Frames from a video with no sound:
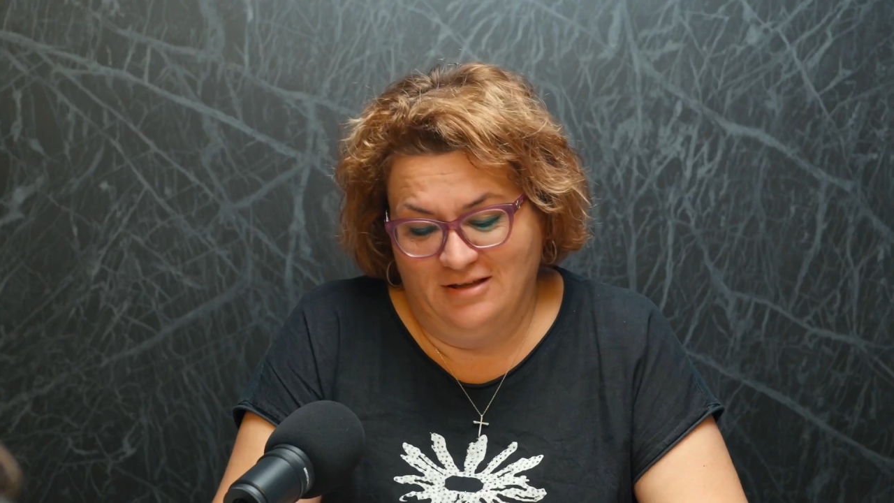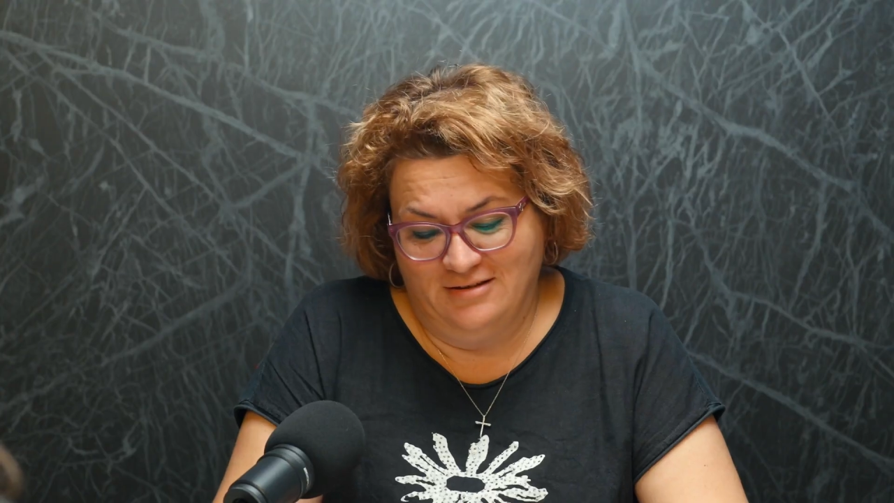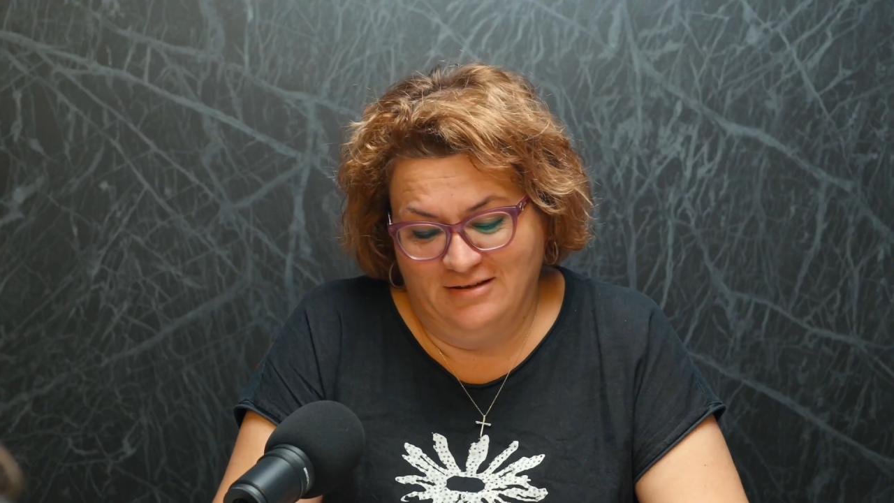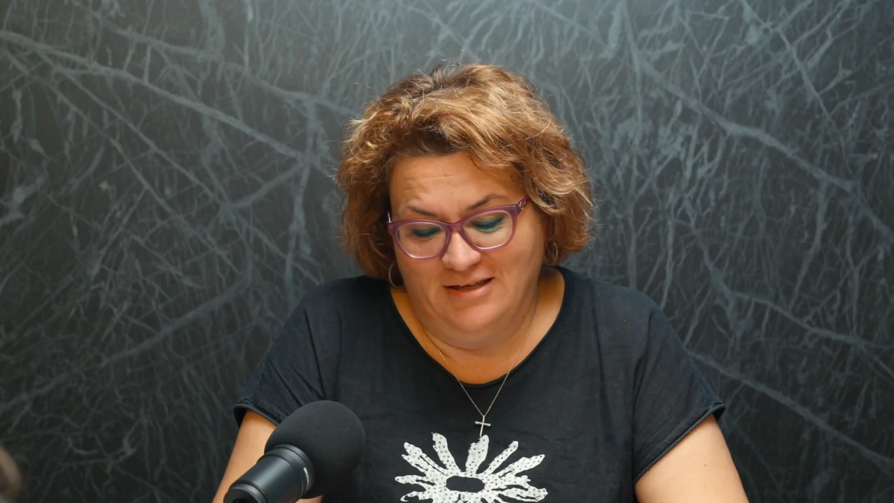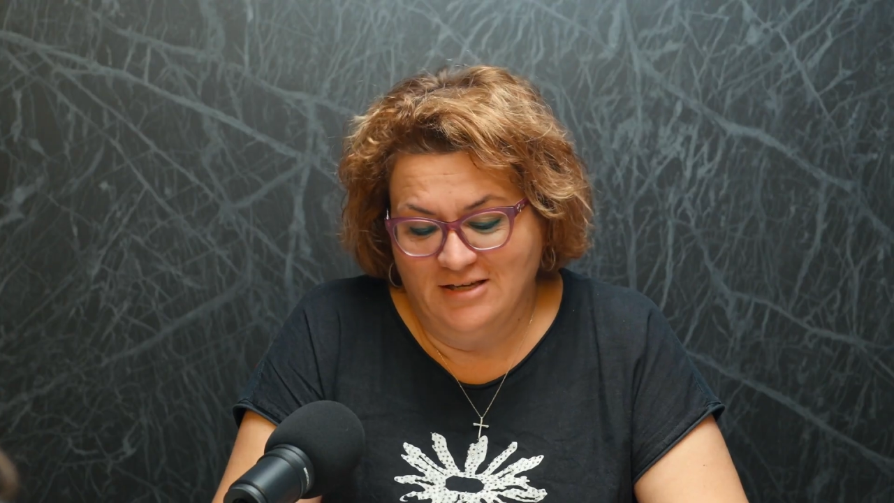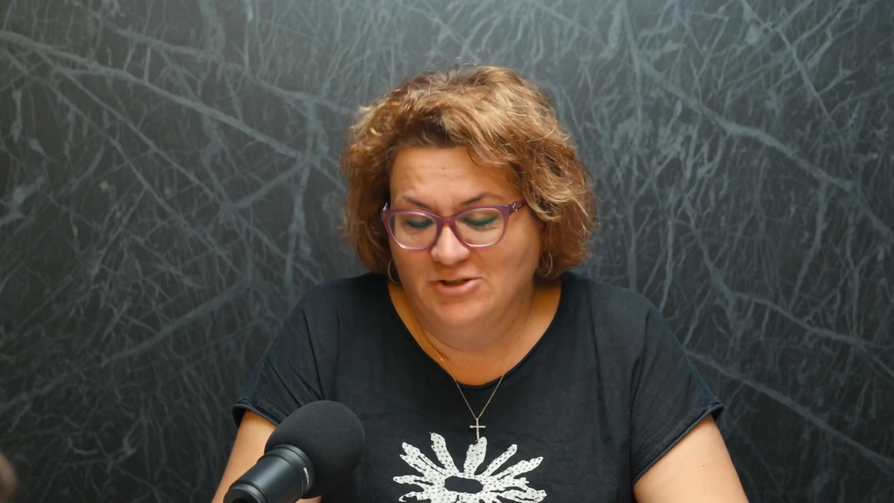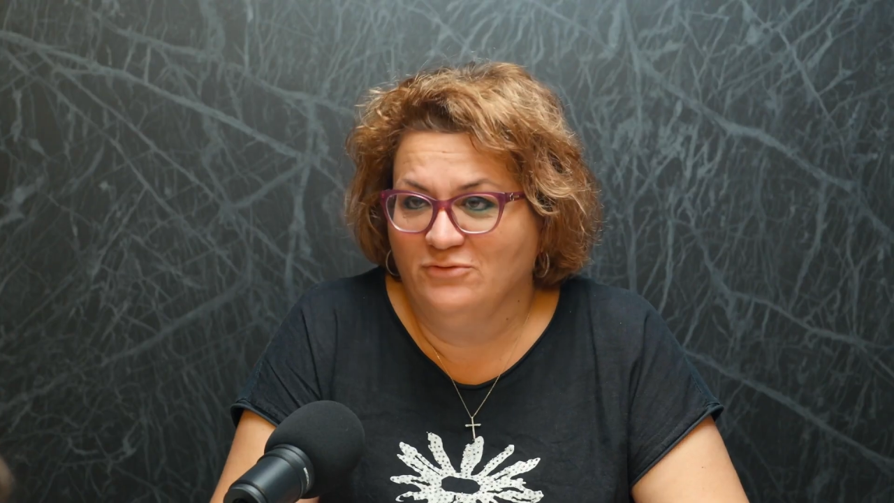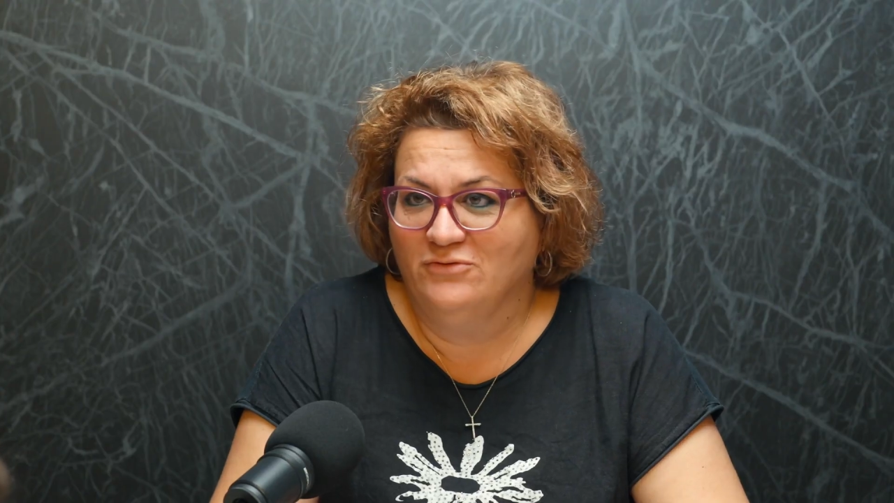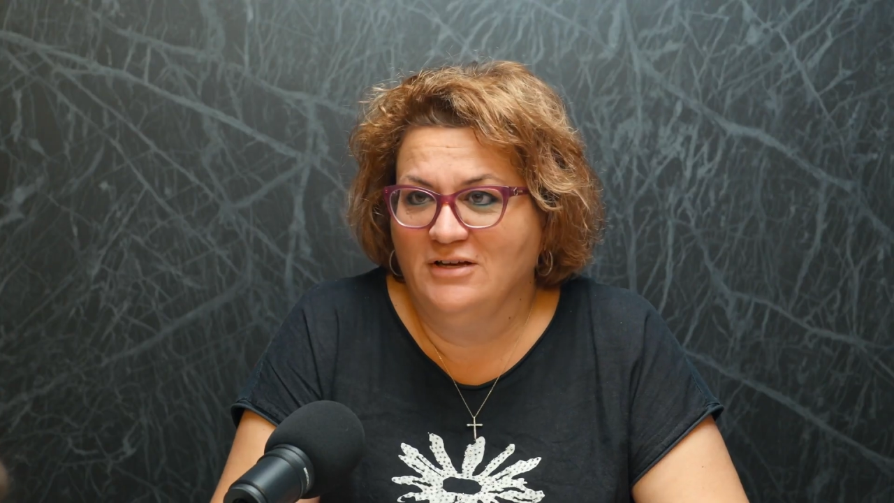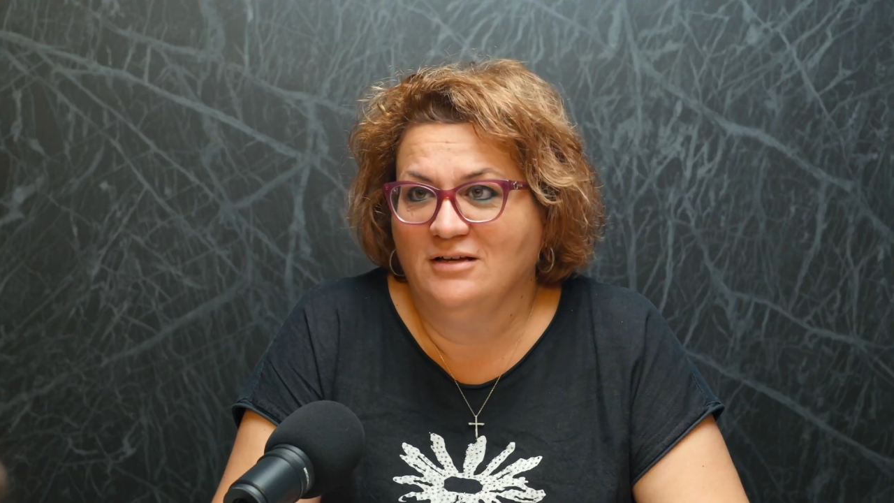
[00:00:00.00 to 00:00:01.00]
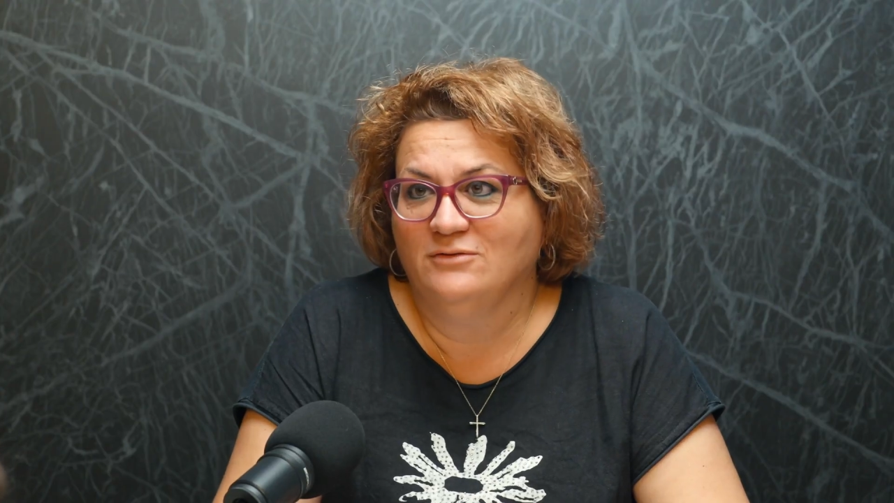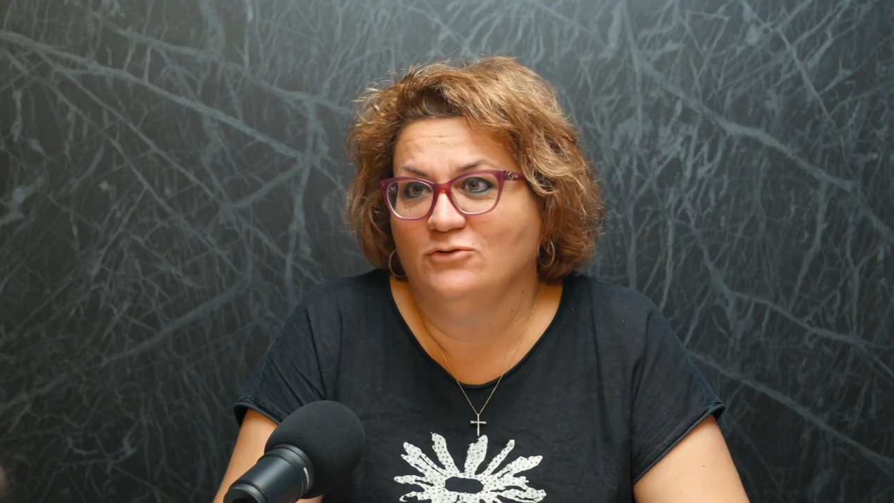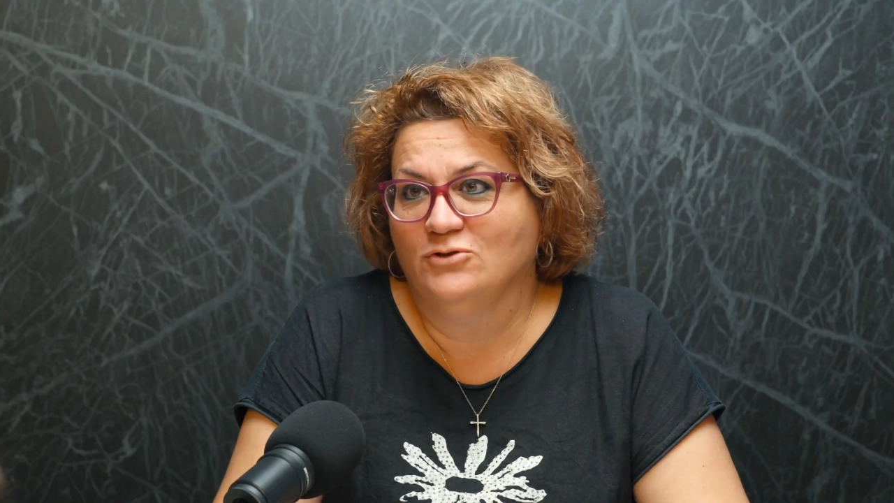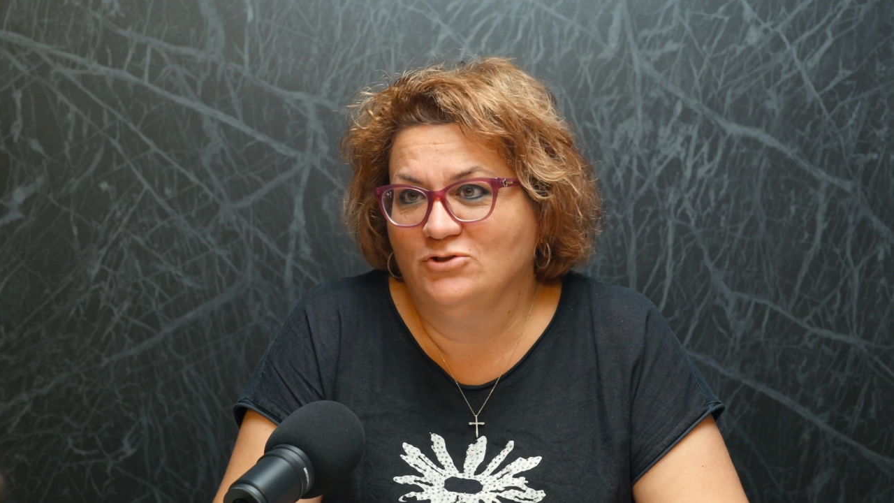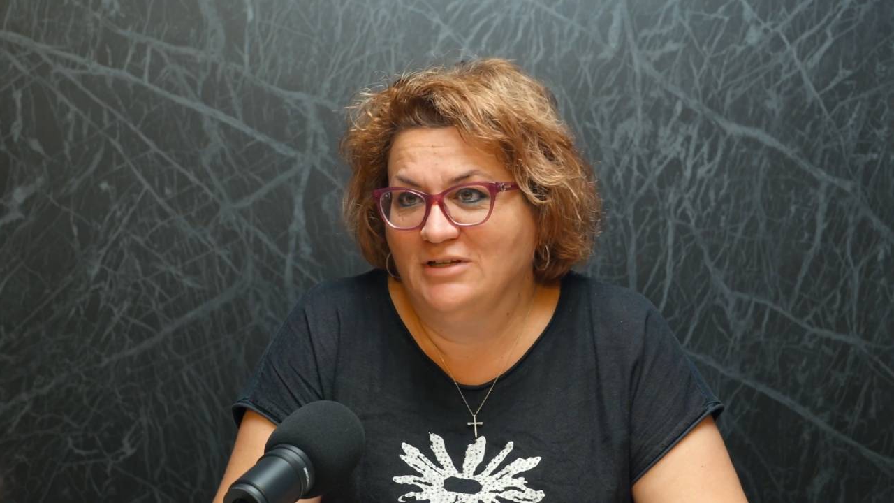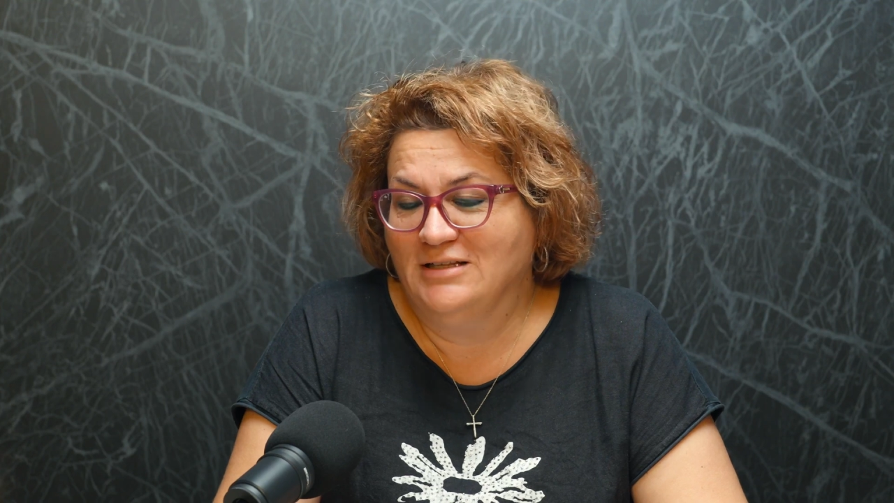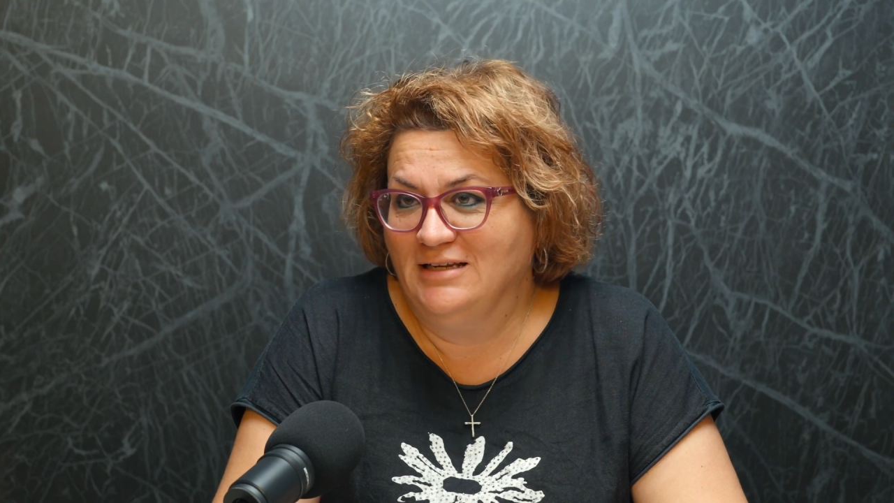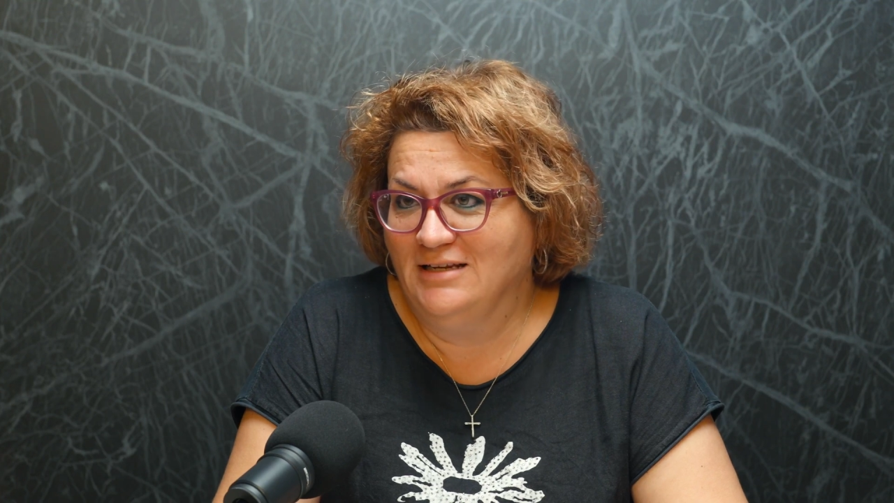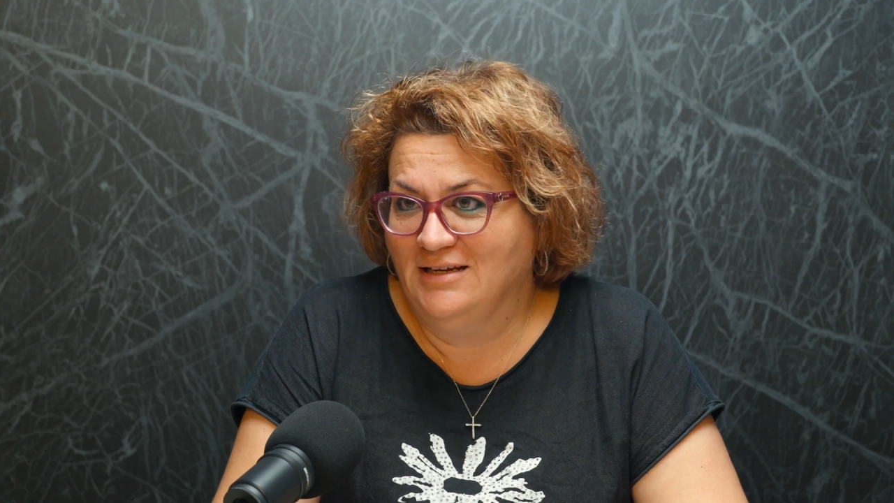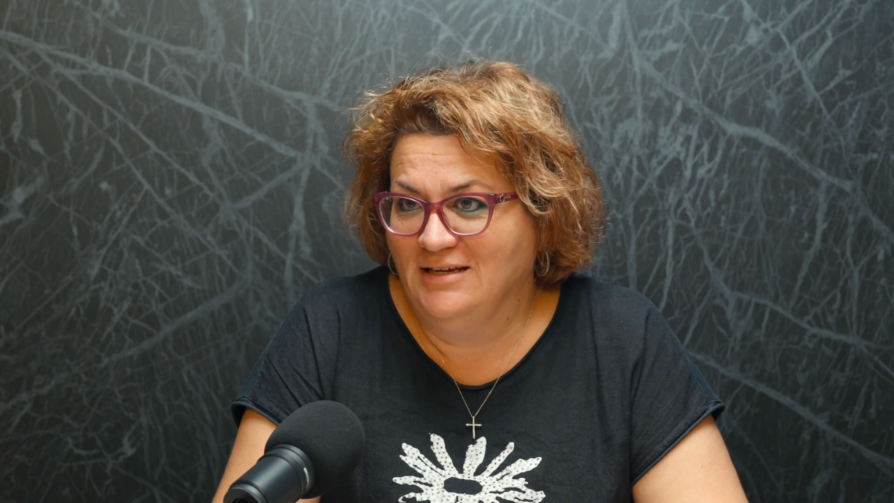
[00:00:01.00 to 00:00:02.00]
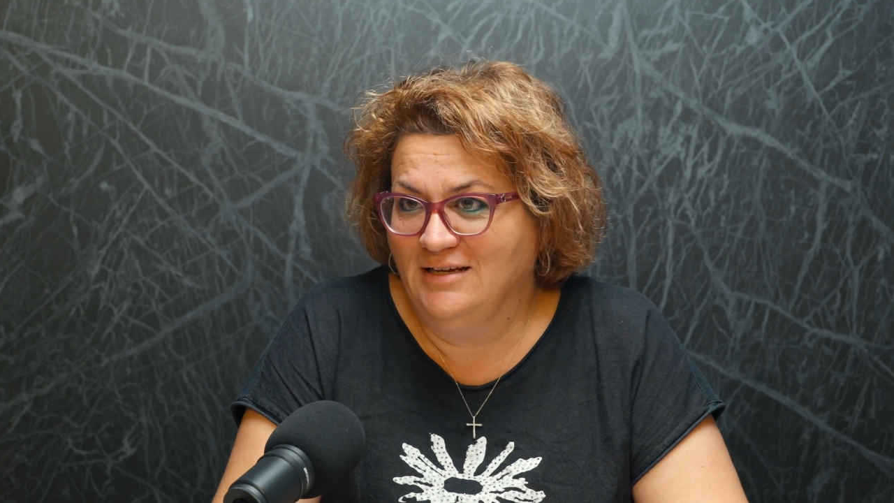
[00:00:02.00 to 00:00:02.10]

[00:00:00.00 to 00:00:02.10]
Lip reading: that Hagia Sophia, unfortunately,